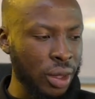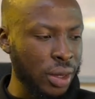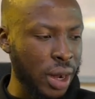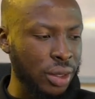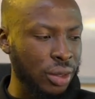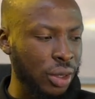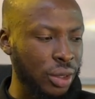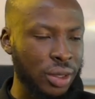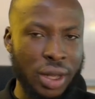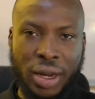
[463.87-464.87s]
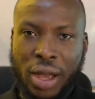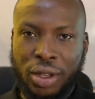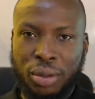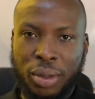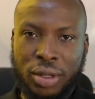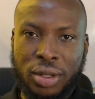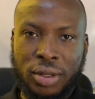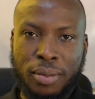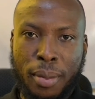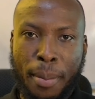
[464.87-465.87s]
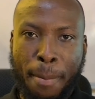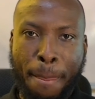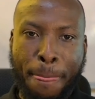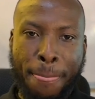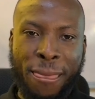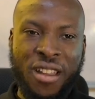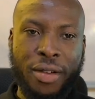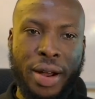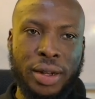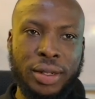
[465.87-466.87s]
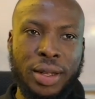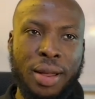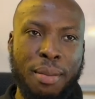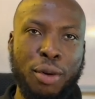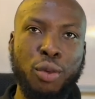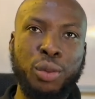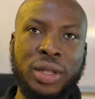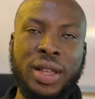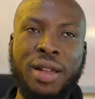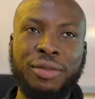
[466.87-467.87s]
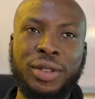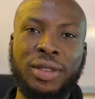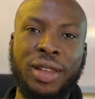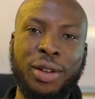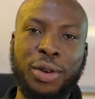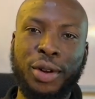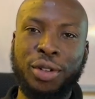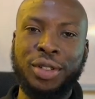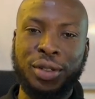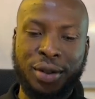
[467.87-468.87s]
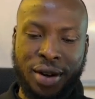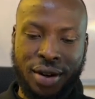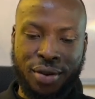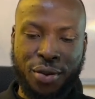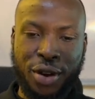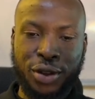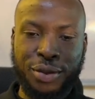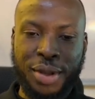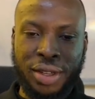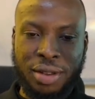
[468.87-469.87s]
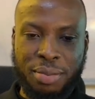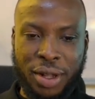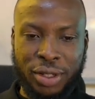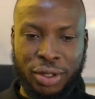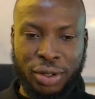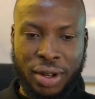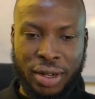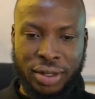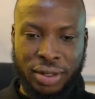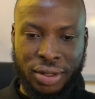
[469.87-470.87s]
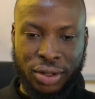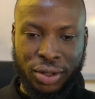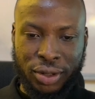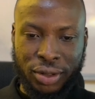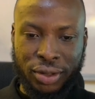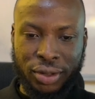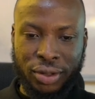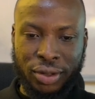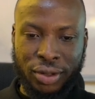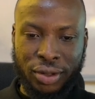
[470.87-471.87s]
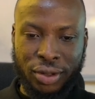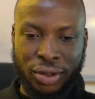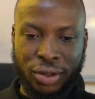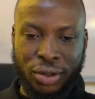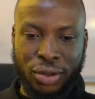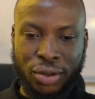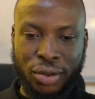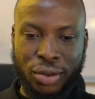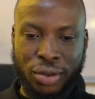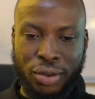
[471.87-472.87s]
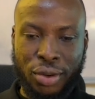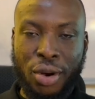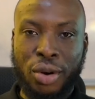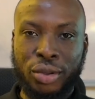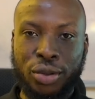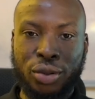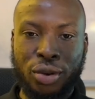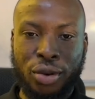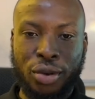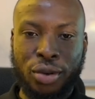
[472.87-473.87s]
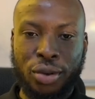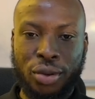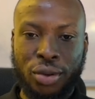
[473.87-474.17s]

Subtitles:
That is not an argument. All right. But with every technology, right, when you make a particular decision, you'd also